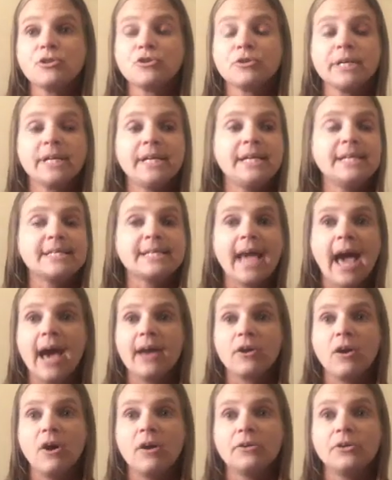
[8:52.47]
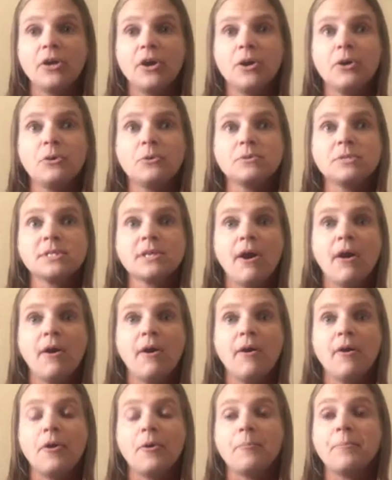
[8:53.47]
trees, cat condos,
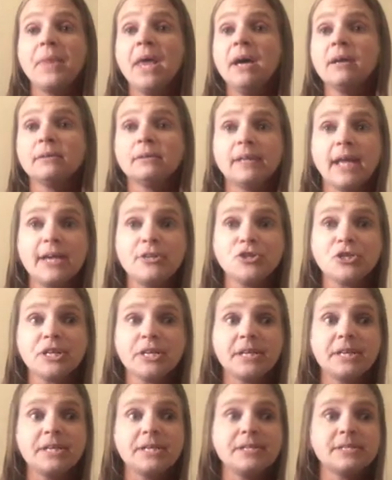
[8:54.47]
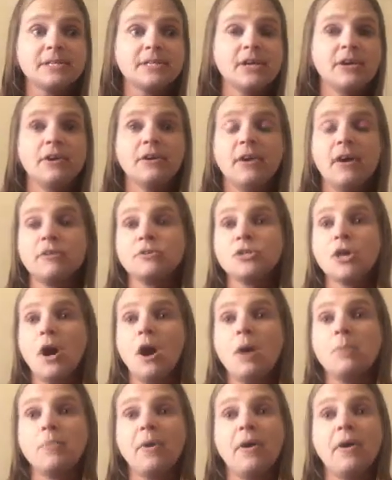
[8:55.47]
ledges on
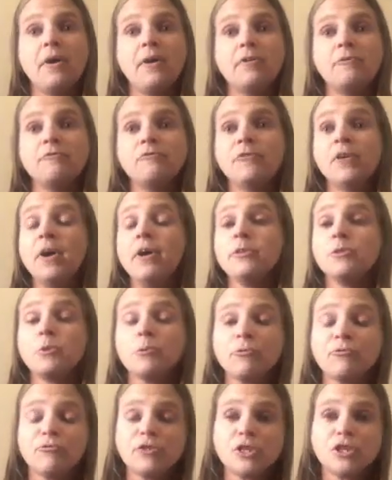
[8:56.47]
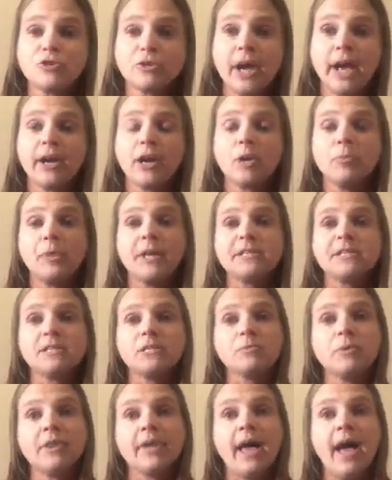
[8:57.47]
top of the refrigerator, places
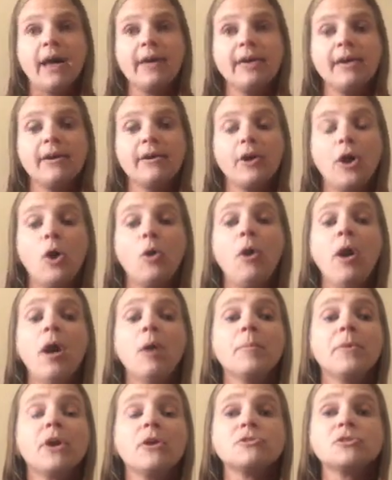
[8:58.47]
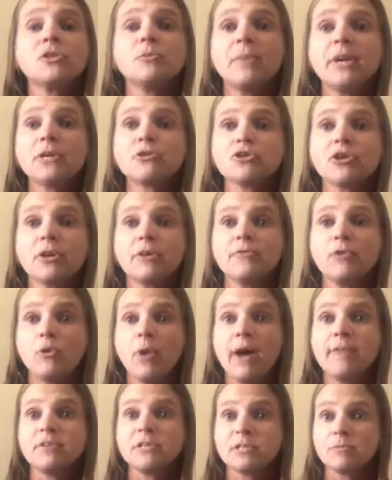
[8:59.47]
where the cat can't go. But also make sure if you
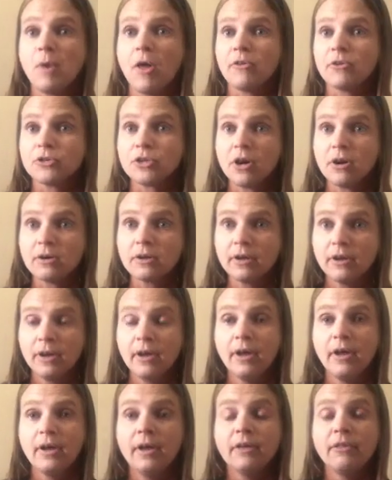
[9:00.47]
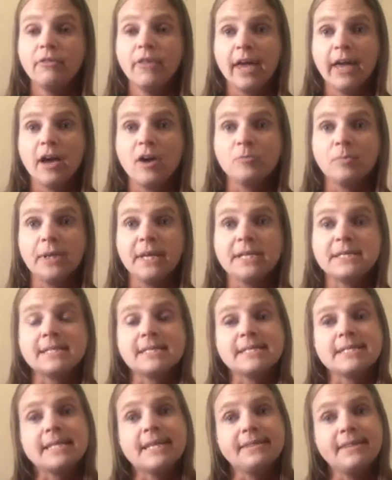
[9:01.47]
have a smaller dog, they have
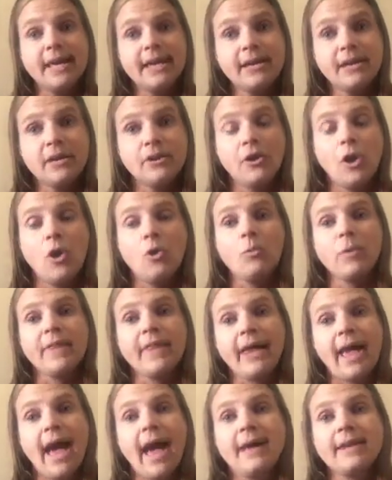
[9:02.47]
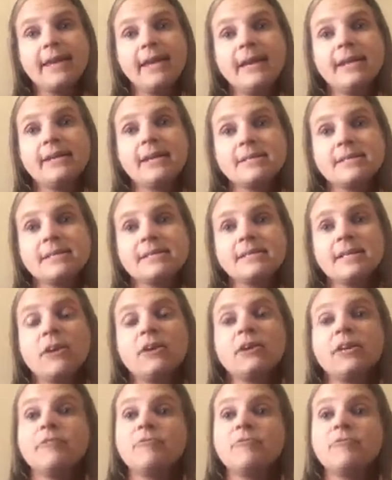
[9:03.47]
places that they can go where the cat can't necessarily